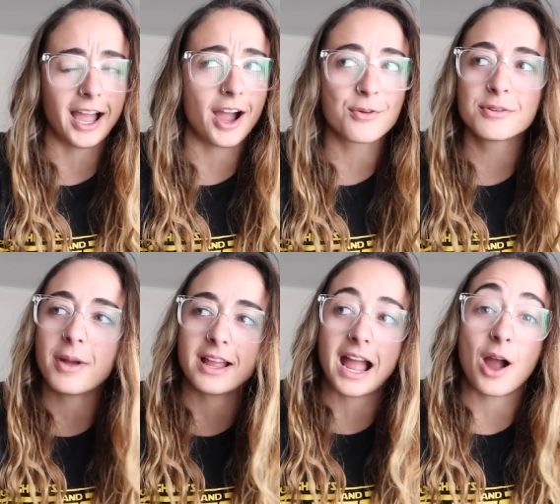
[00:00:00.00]

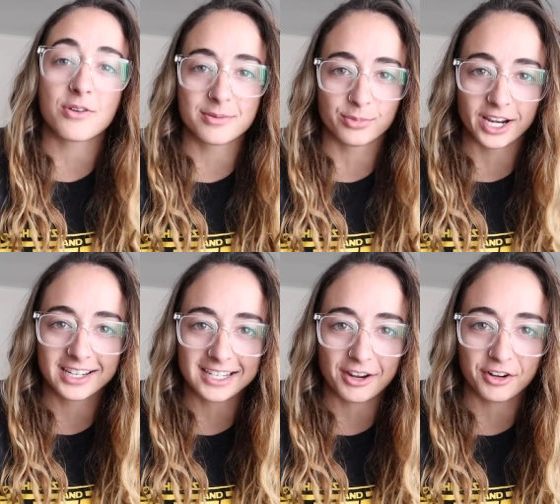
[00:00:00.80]
hour-by-hour
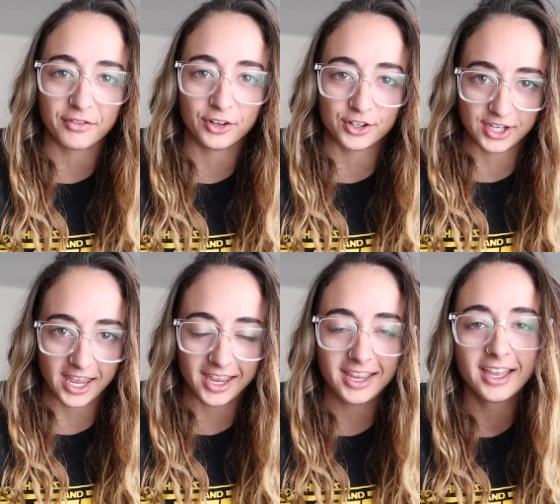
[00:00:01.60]
breakdown of her
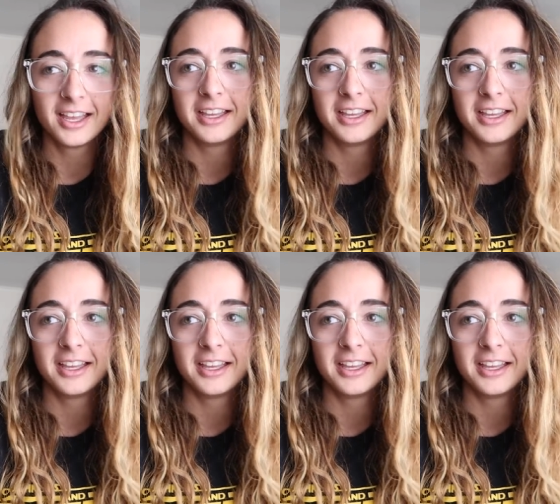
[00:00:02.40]
day.